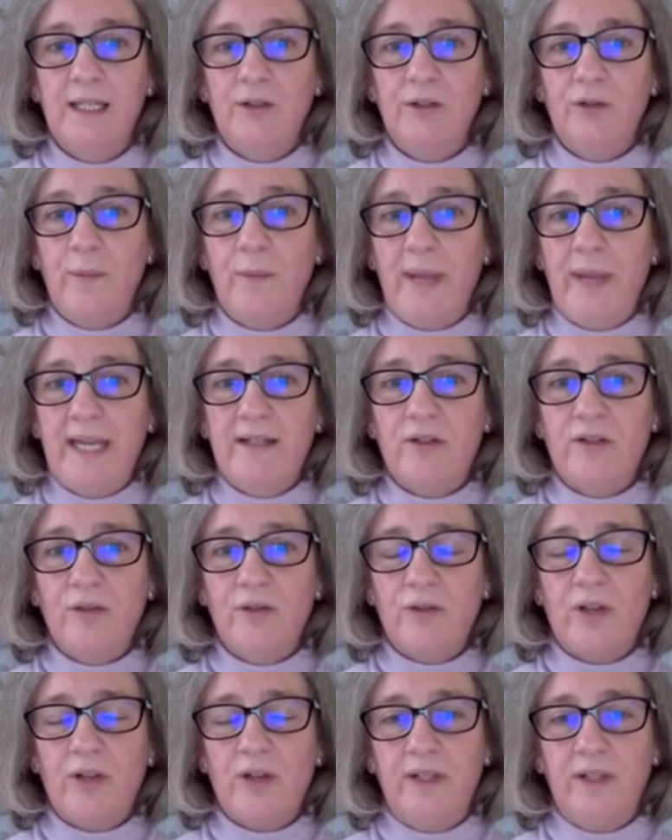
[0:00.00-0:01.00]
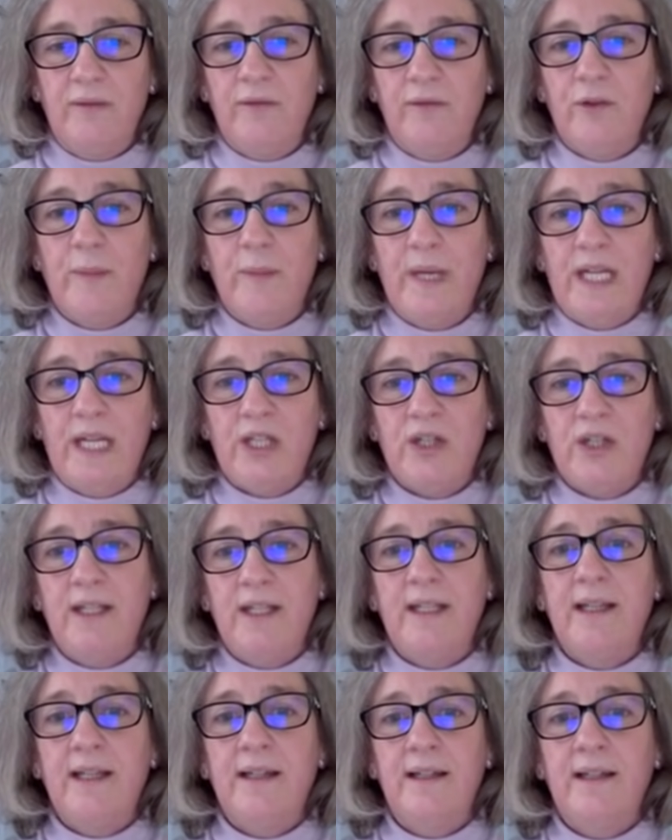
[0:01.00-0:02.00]
The main source of
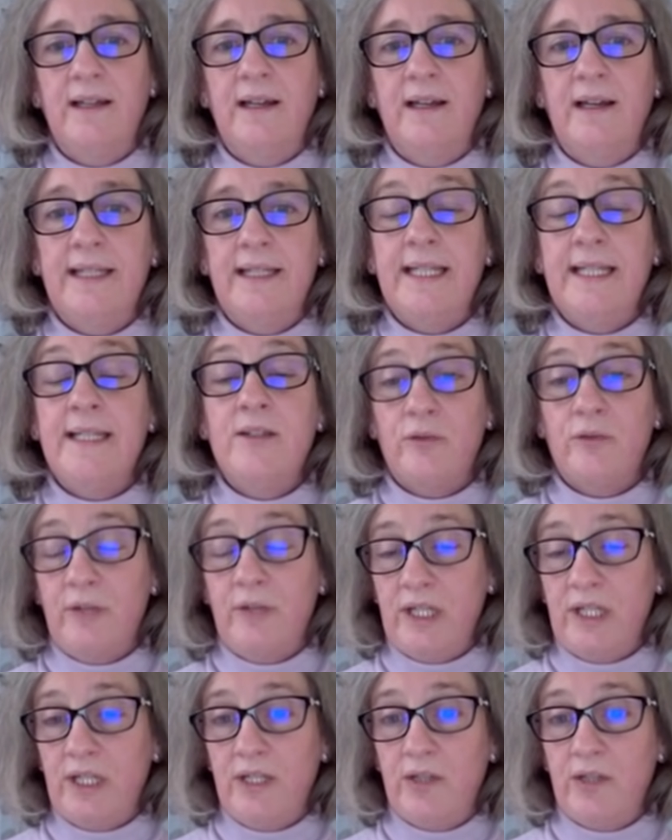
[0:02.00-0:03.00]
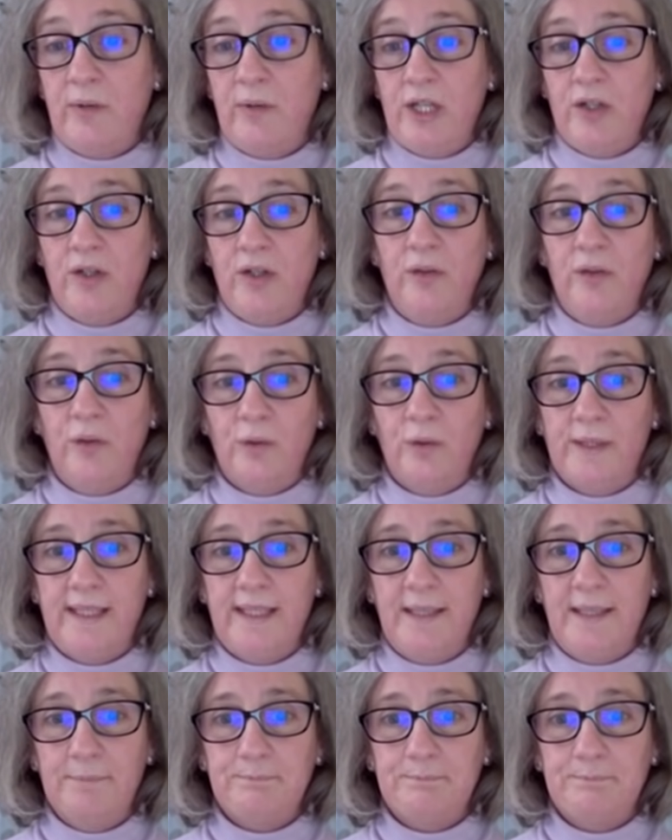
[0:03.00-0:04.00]
information is the registration
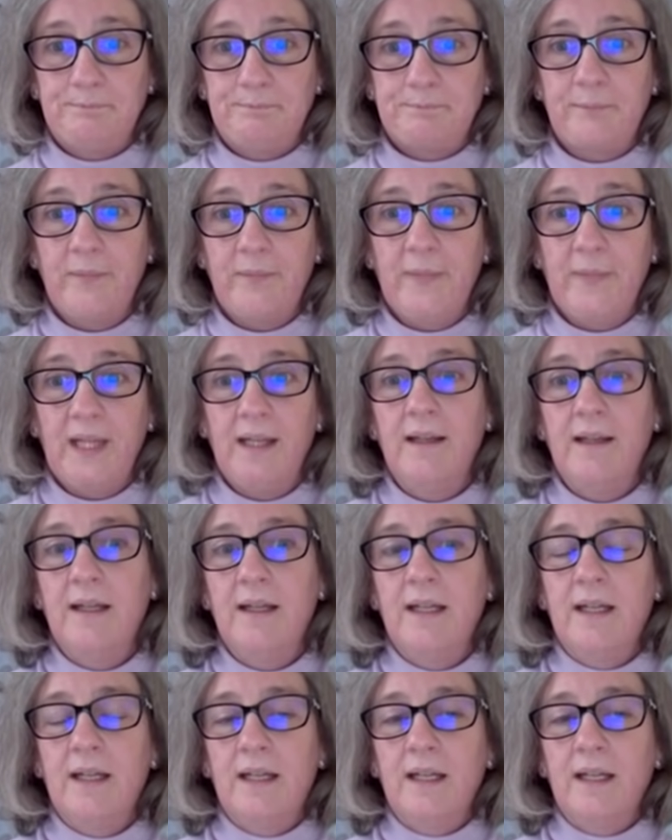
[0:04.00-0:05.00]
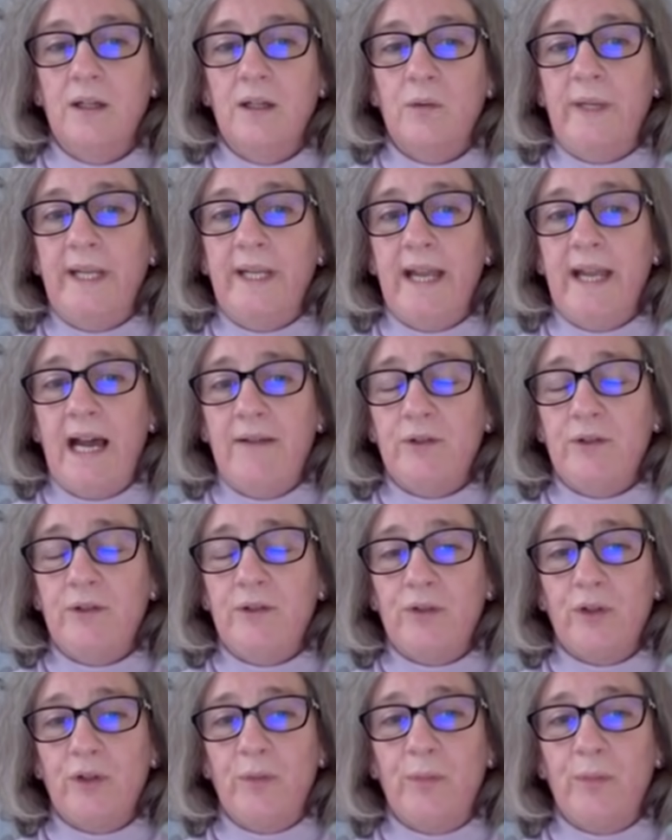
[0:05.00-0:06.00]
dossier. We have
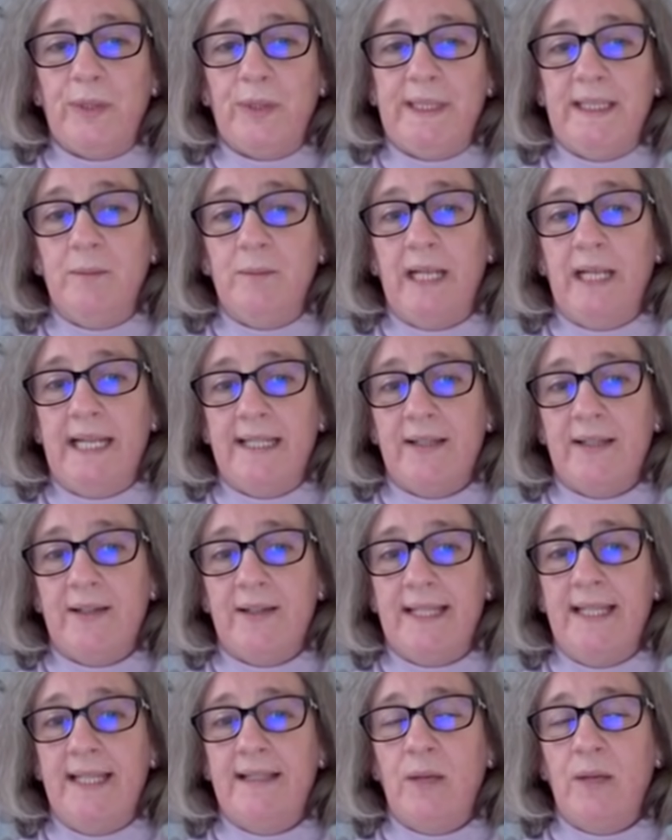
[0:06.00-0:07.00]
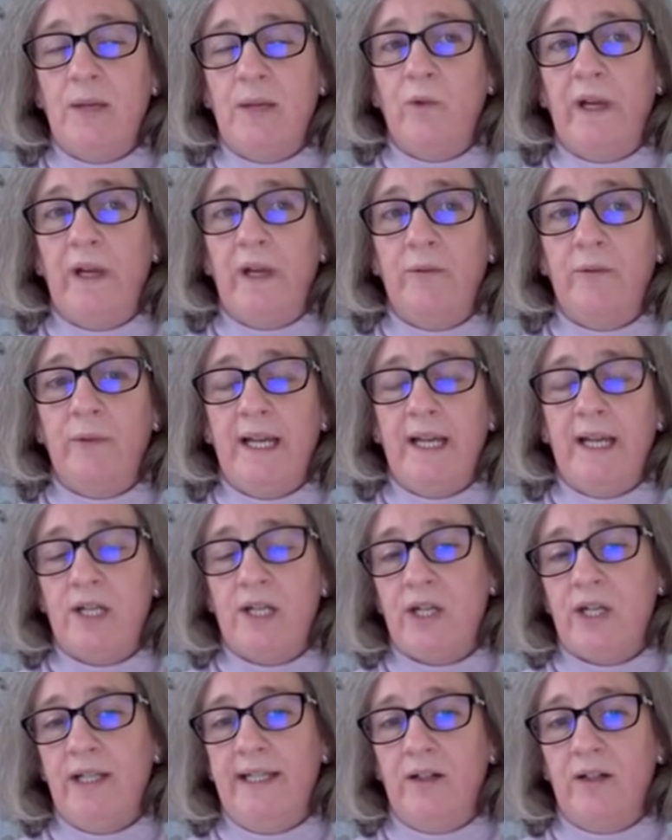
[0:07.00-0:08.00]
also put in place a system where we
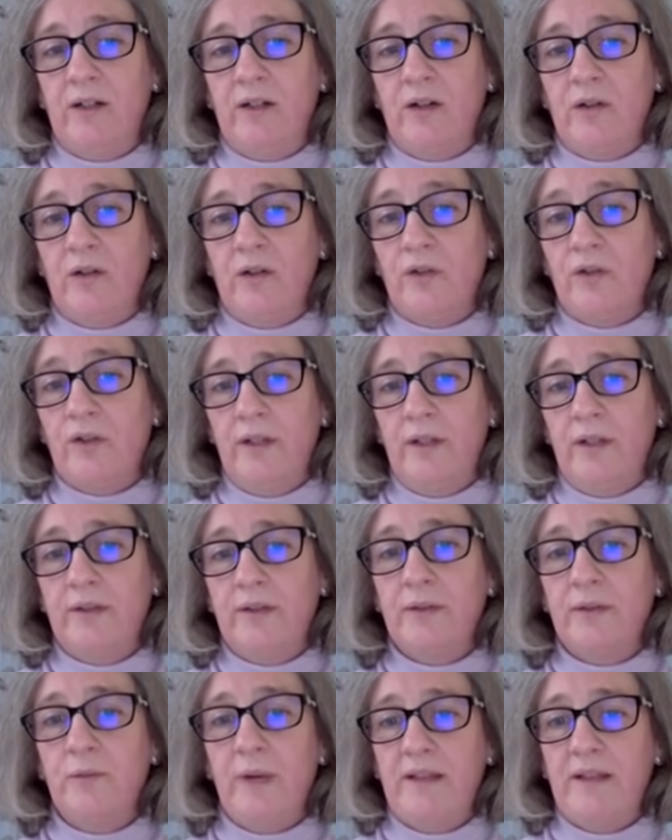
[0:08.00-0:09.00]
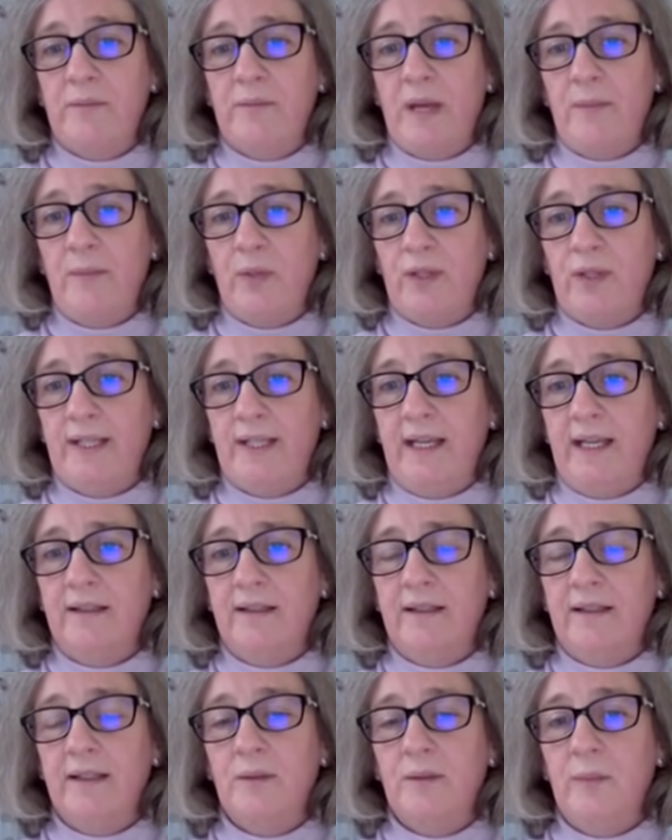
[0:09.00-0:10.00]
actually consult with member
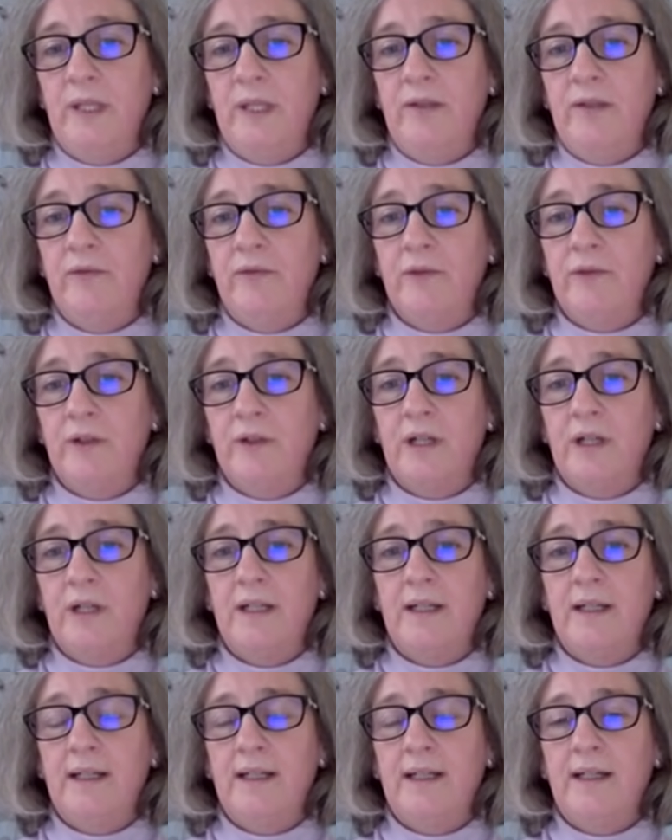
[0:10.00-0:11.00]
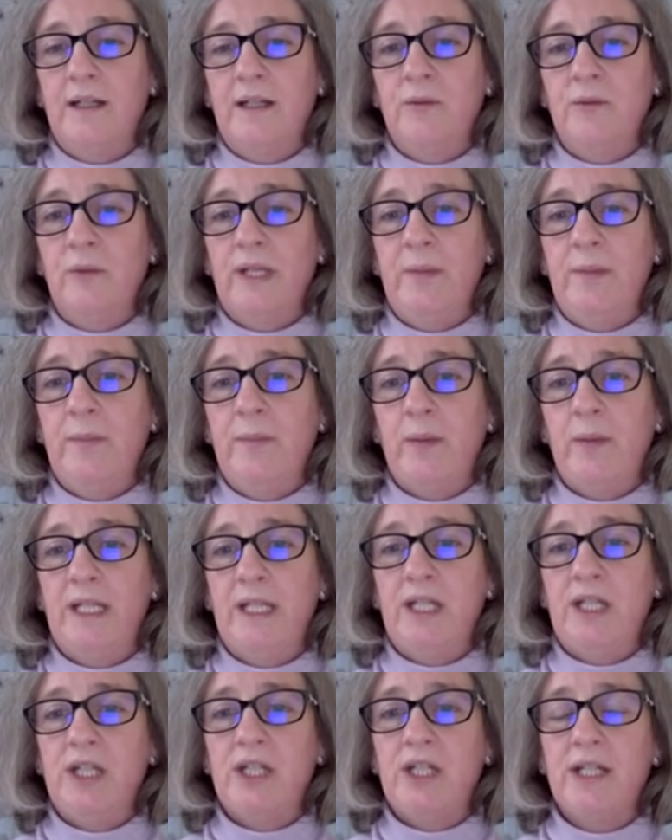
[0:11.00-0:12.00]
states before we
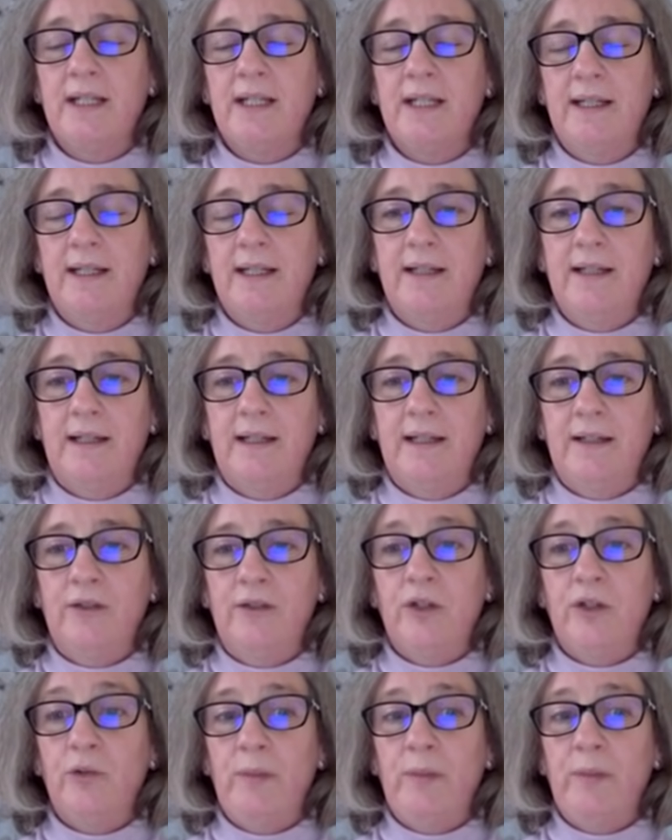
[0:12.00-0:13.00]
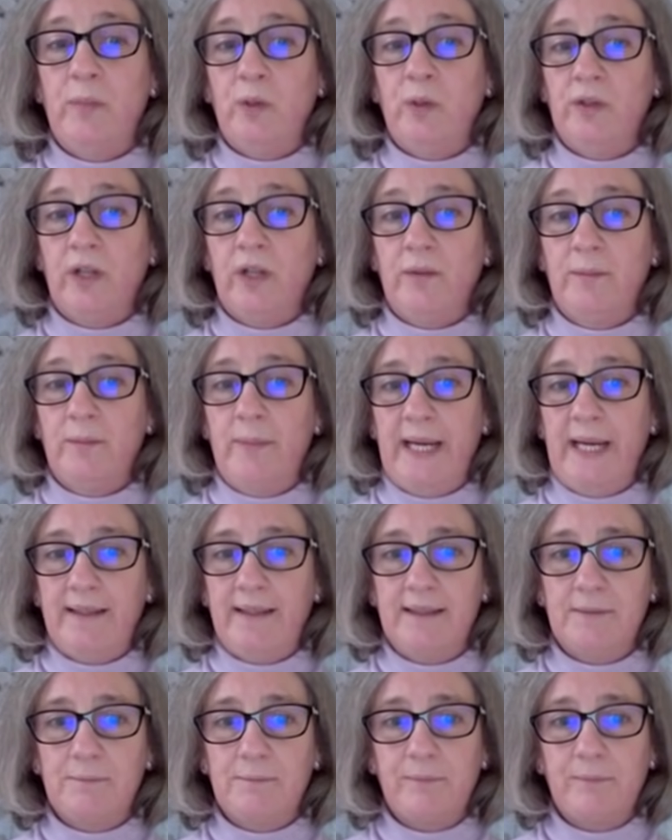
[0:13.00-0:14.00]
publish the report on PACT.